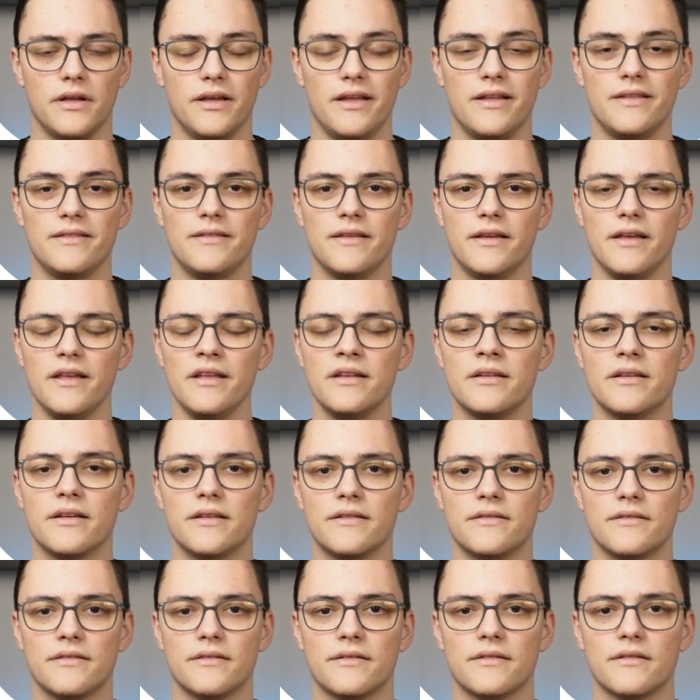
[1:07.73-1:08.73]
and in
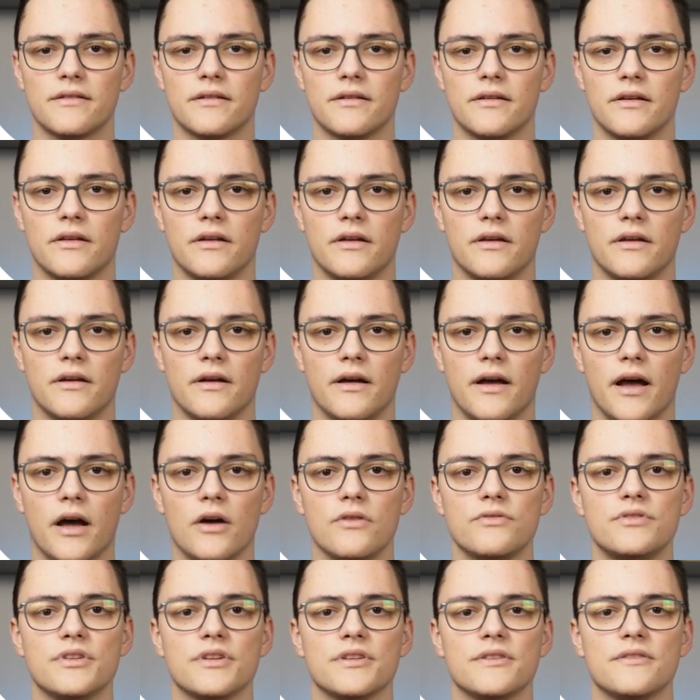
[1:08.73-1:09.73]
it,
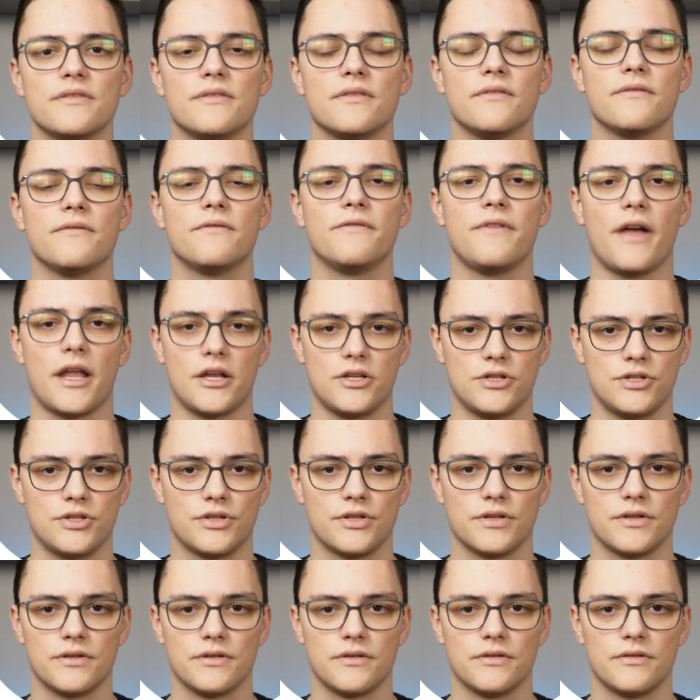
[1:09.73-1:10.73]
I'll just
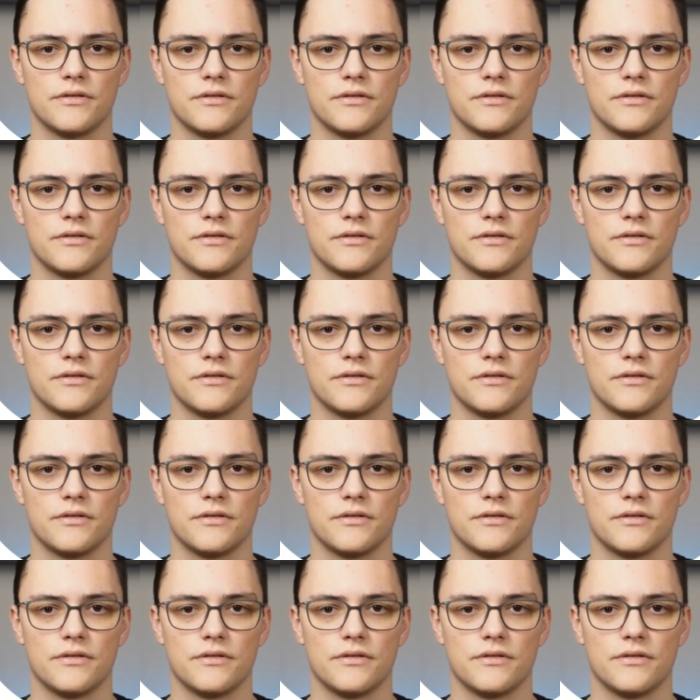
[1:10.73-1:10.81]
fetch.